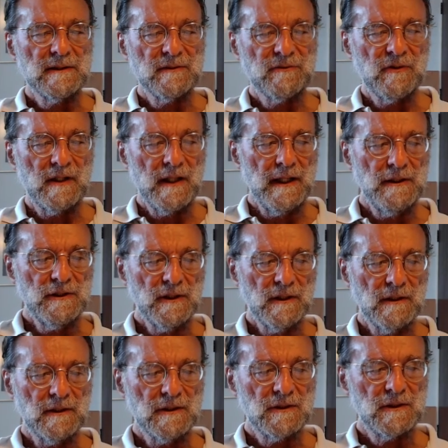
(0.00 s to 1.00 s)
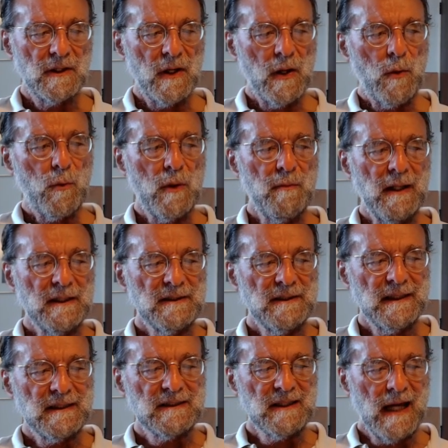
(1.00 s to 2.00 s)
of relations, we must
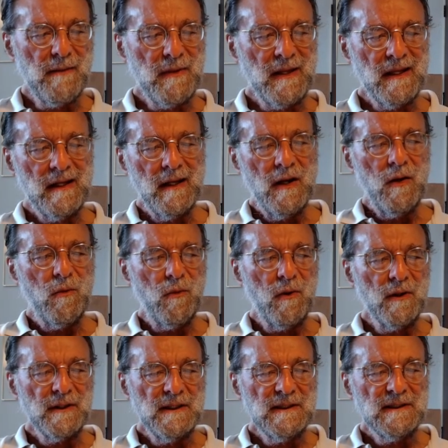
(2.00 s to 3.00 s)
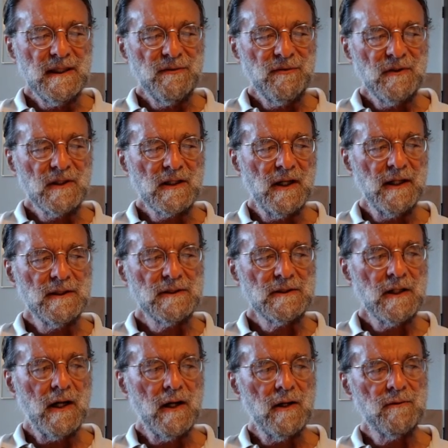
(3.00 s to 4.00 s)
examine what these different kinds
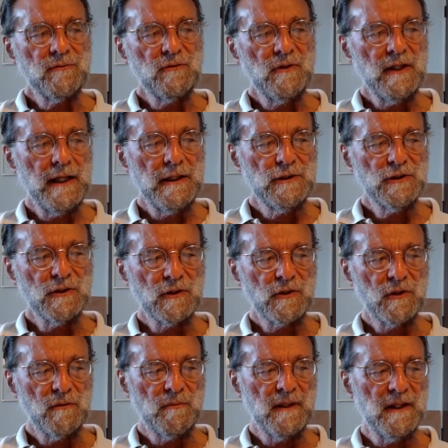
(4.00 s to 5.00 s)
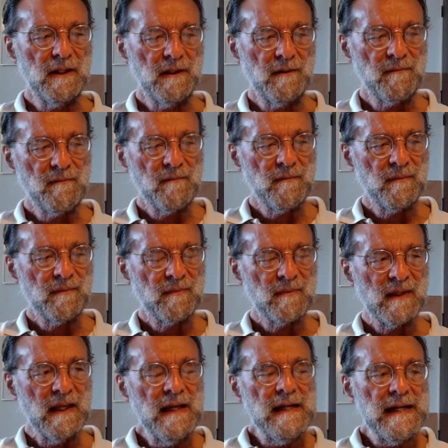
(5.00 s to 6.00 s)
of relation could be.
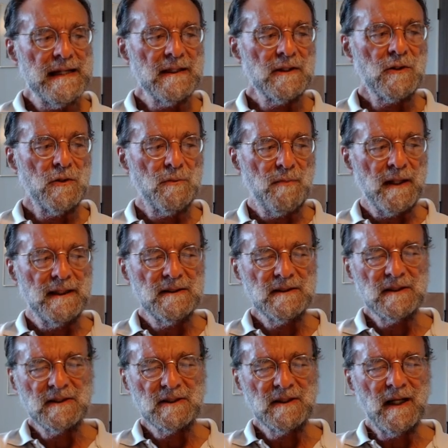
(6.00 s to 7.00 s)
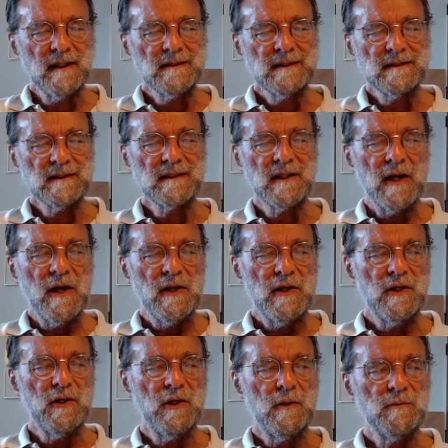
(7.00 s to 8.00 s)
And a good place to start is at
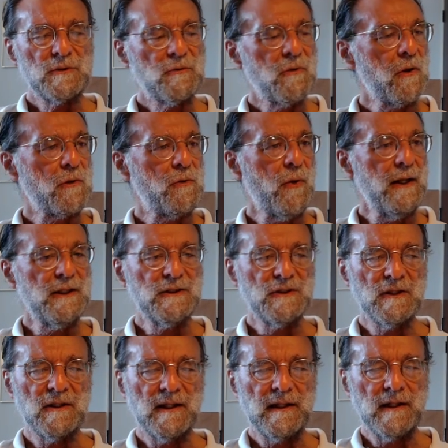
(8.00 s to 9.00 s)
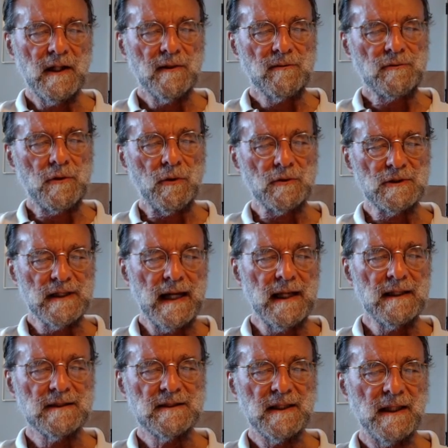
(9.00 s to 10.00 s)
Hume's questioning of
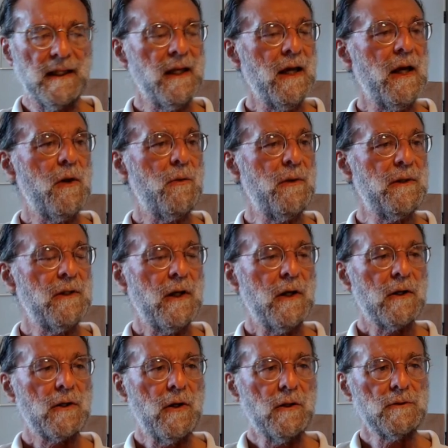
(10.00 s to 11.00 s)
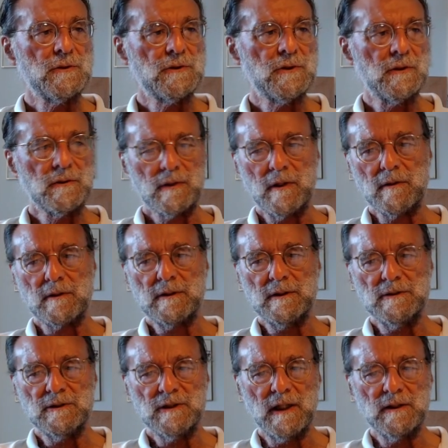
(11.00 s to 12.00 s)
causality with constant
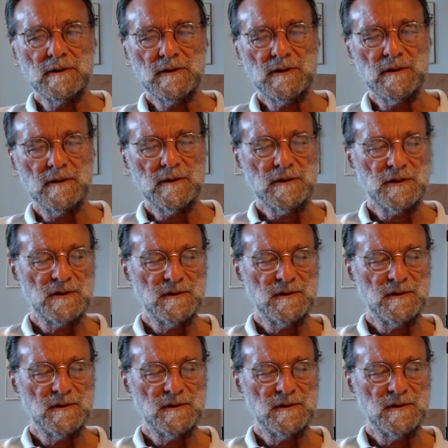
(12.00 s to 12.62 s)
conjunctions.